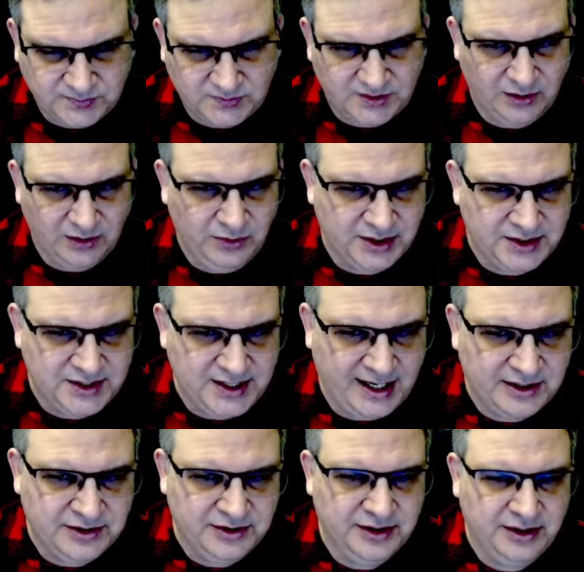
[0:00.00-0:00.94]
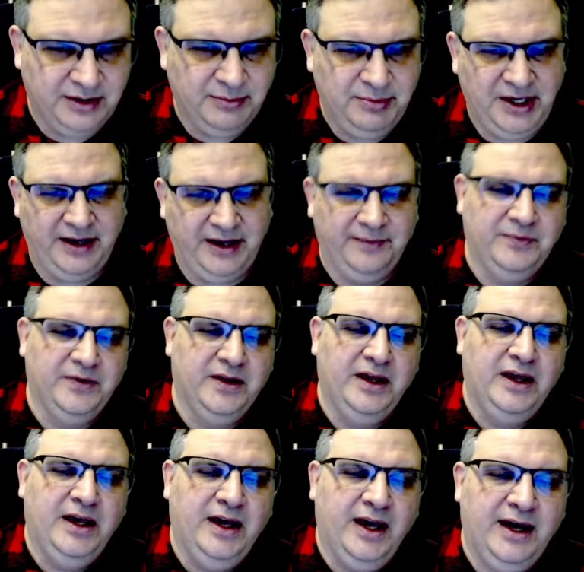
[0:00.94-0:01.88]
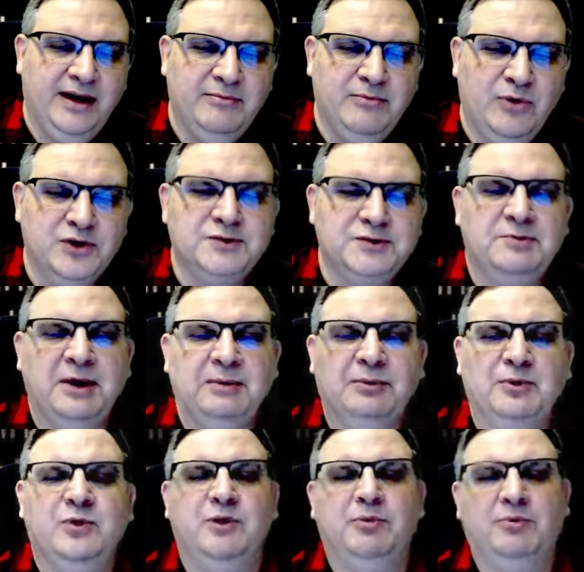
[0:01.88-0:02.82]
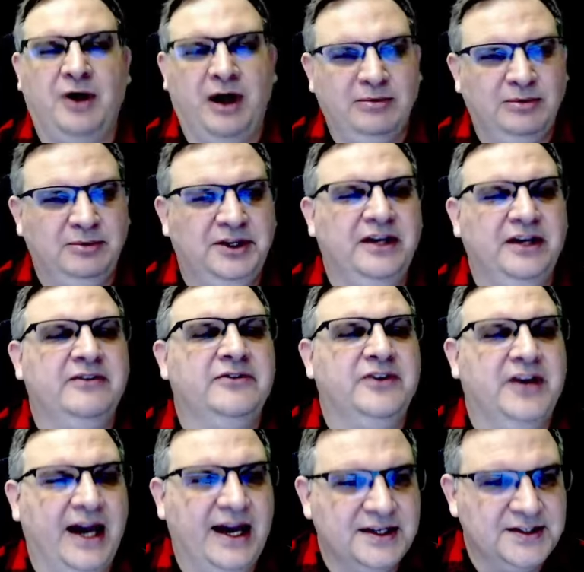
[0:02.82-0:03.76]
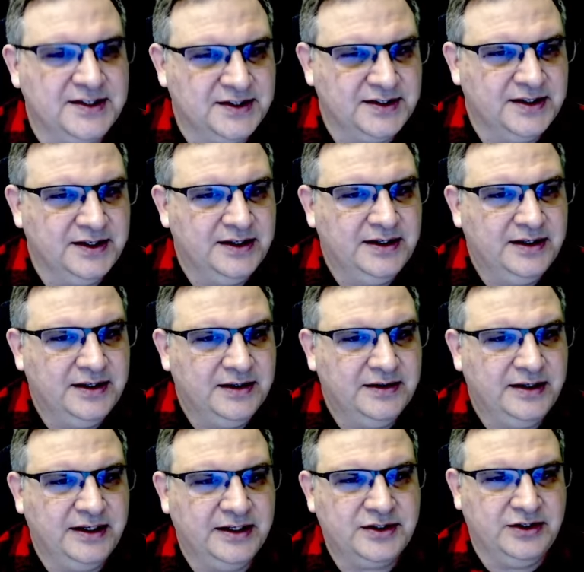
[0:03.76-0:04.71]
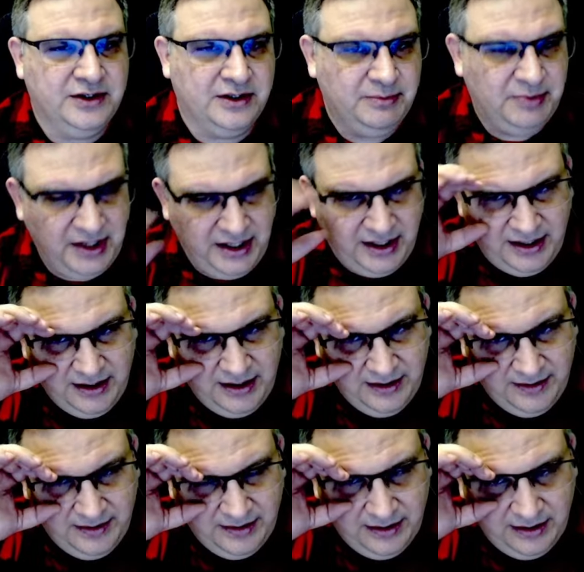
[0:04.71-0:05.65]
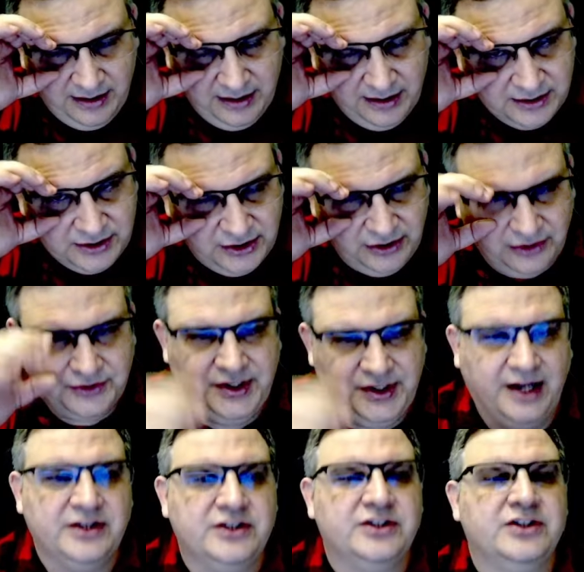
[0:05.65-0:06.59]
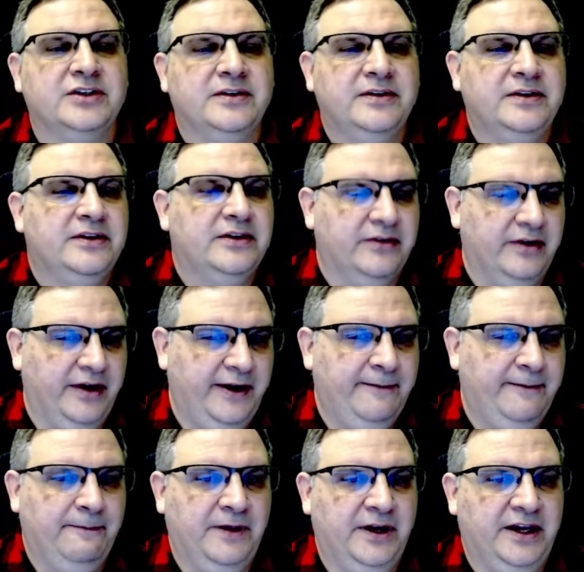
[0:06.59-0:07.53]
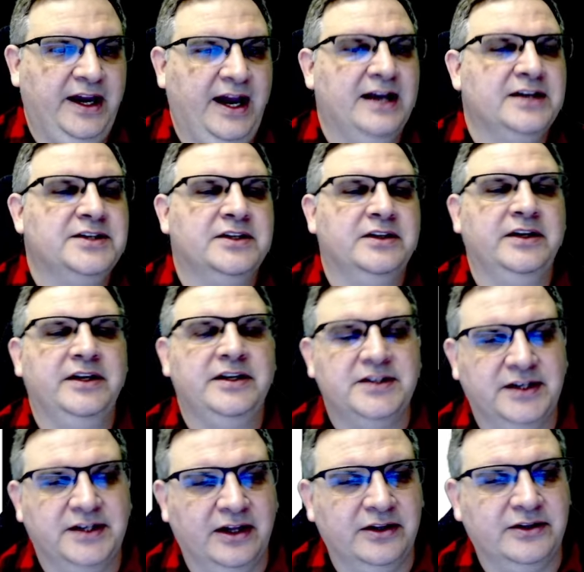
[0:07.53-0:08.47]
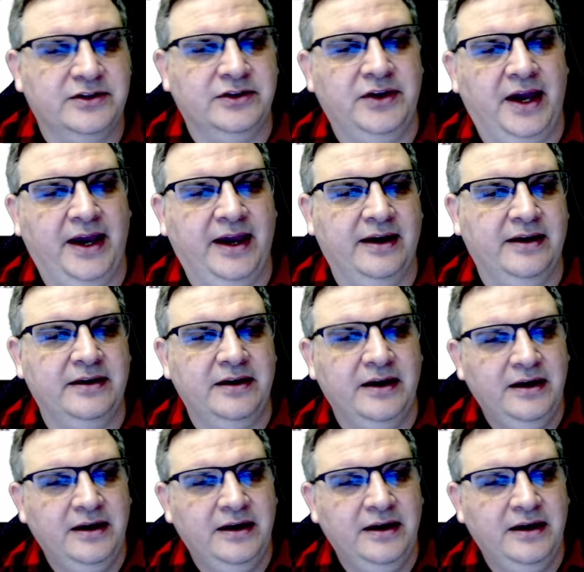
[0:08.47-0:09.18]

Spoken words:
what it's actually going to be. And most people will probably have guessed that it's going to be Chill Touch, right? A ghastly skeletal hand